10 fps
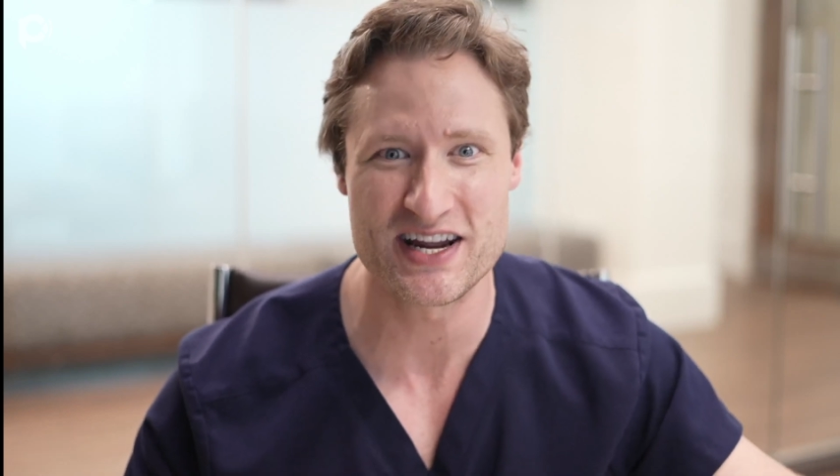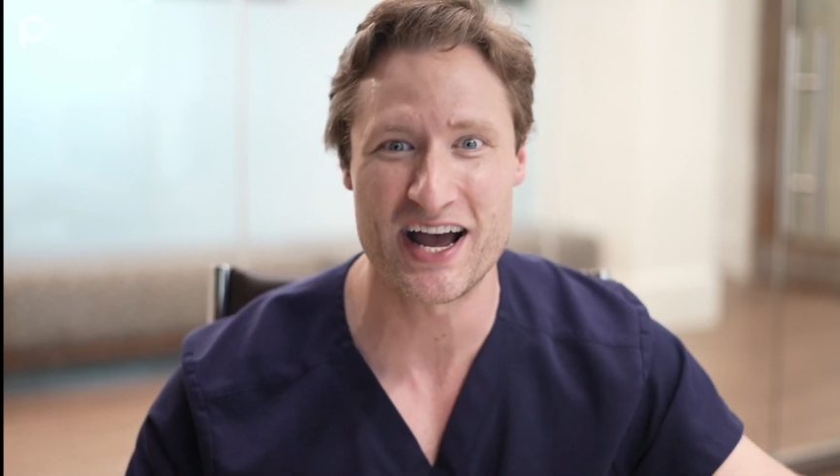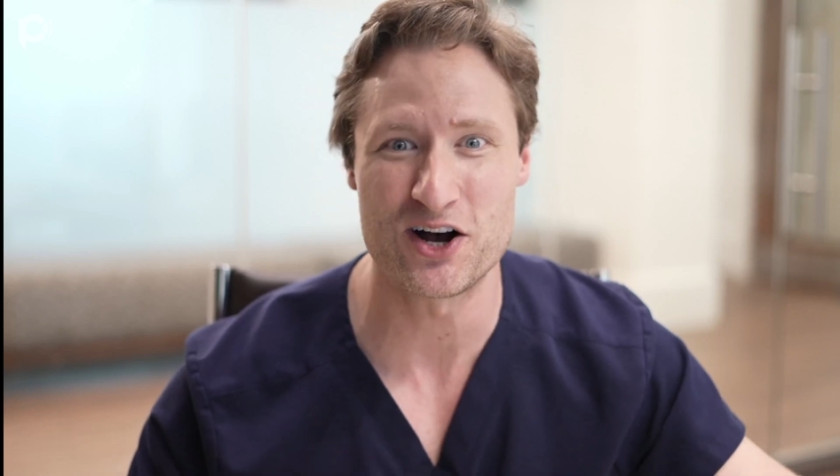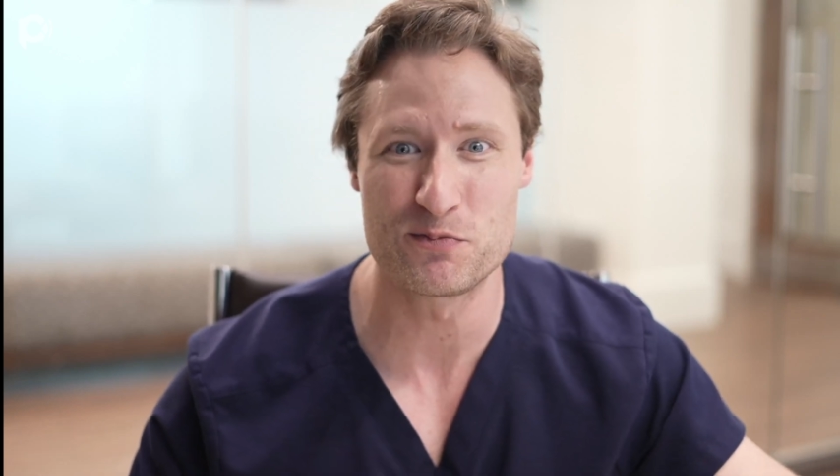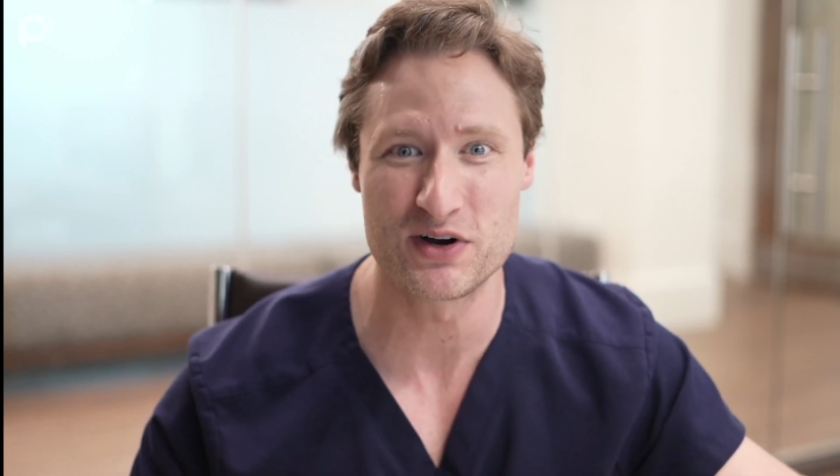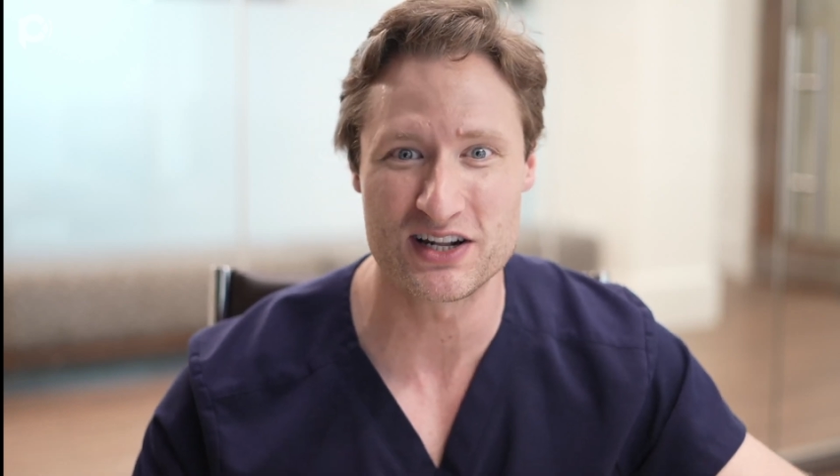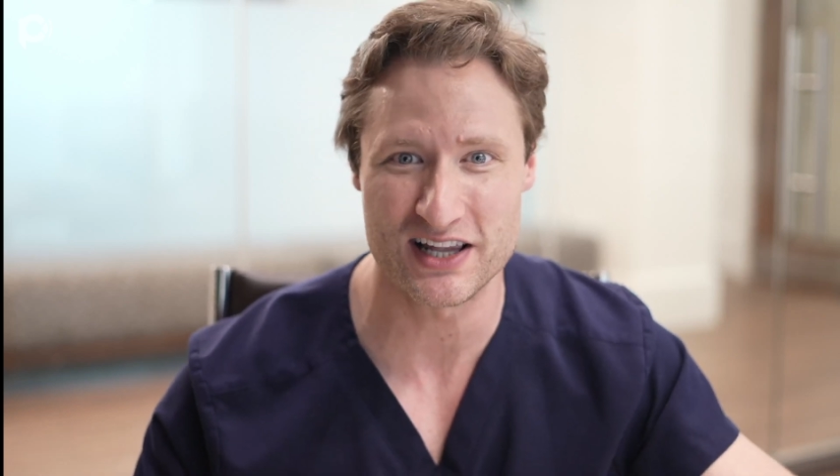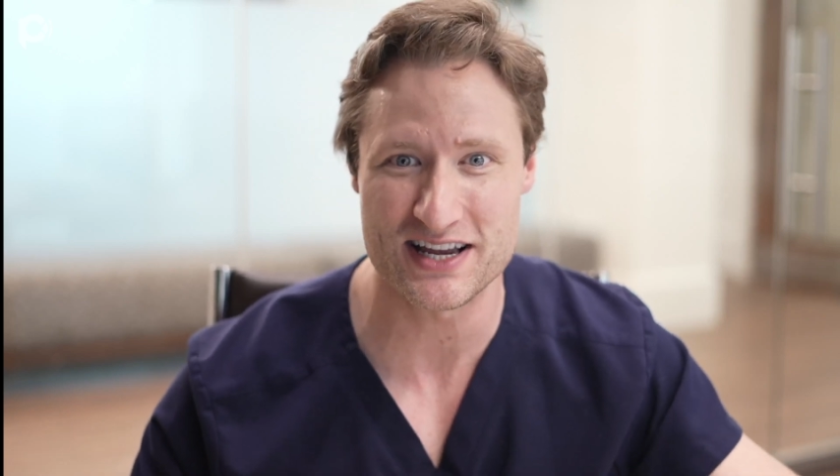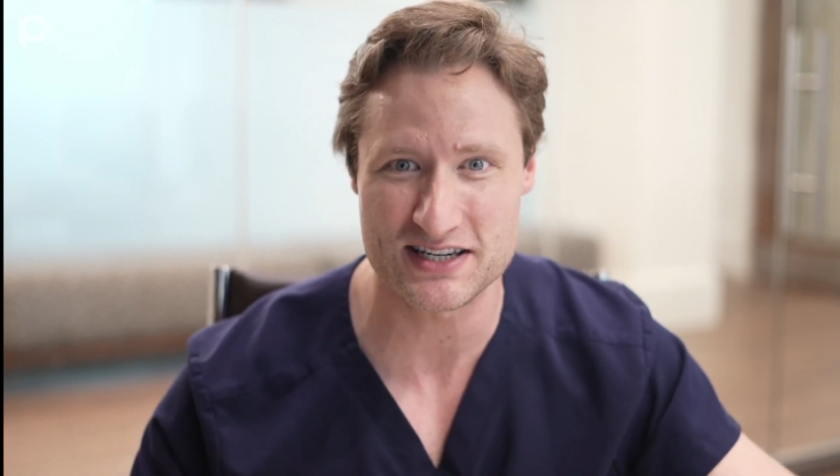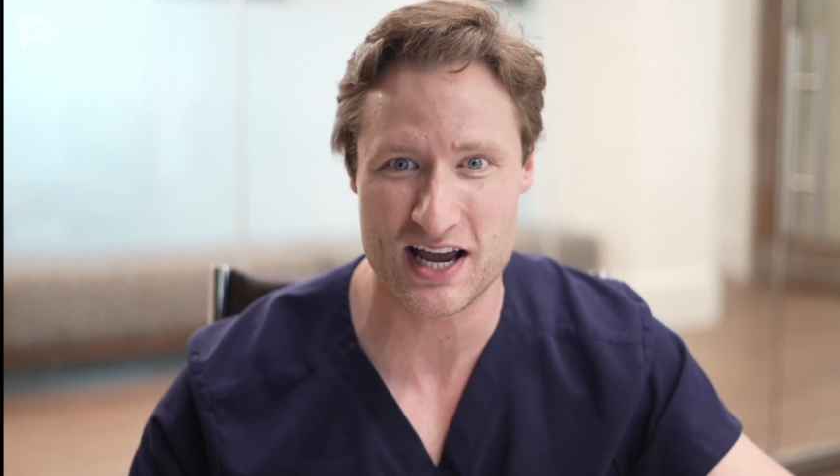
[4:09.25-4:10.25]
now but
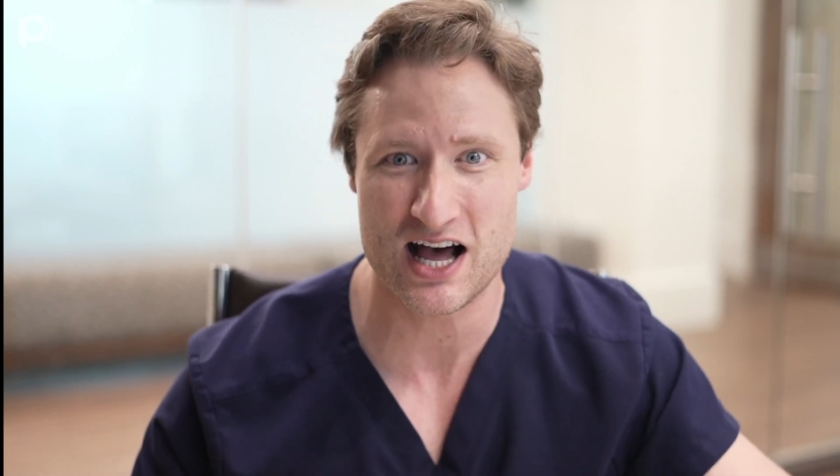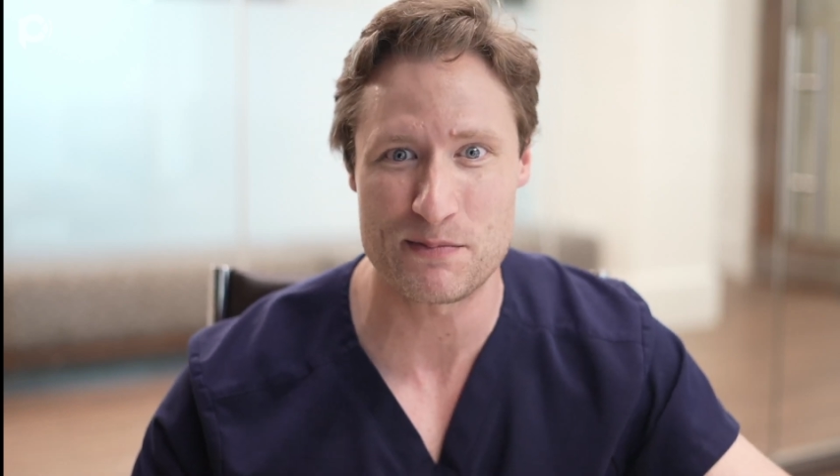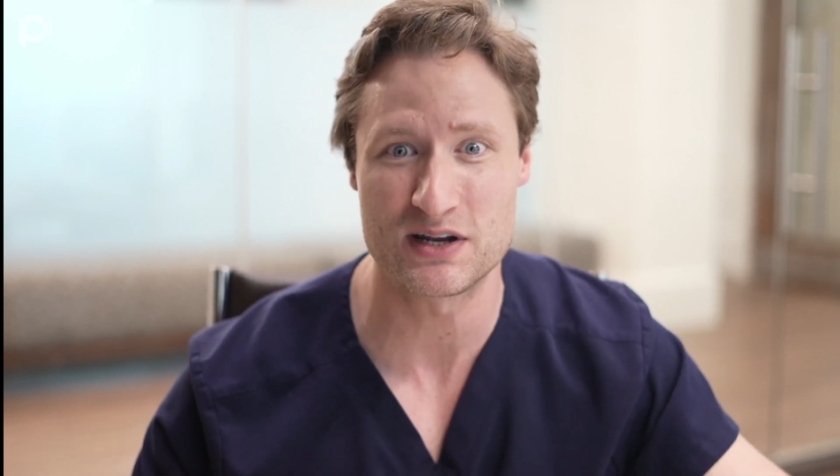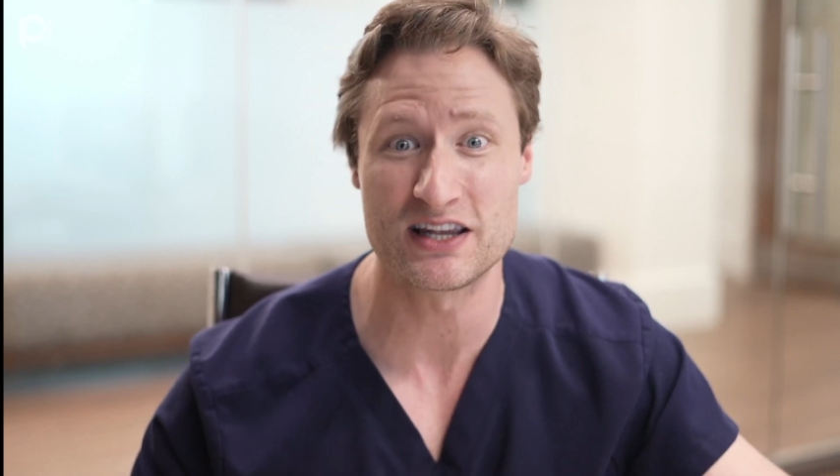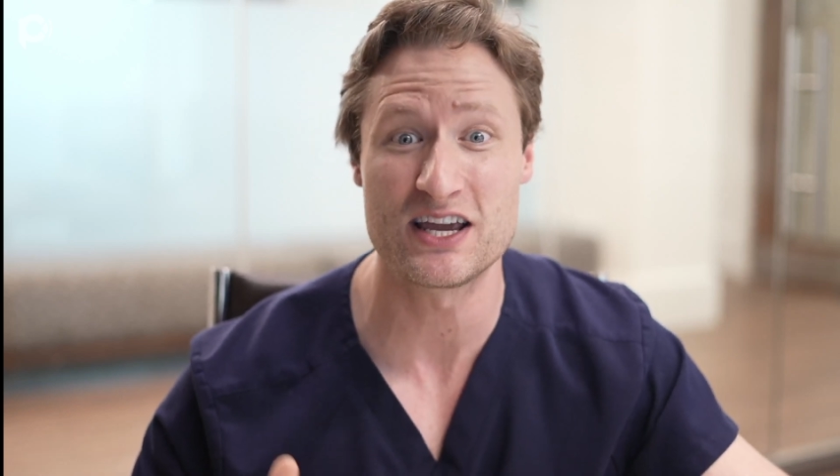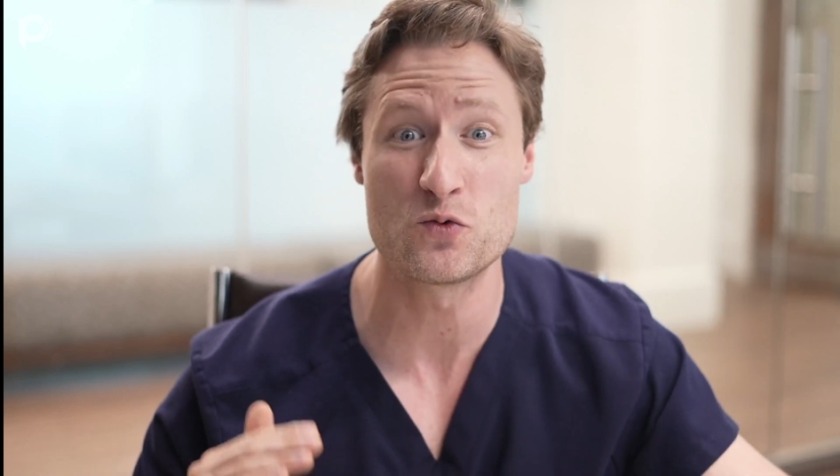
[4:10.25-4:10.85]
less commonly,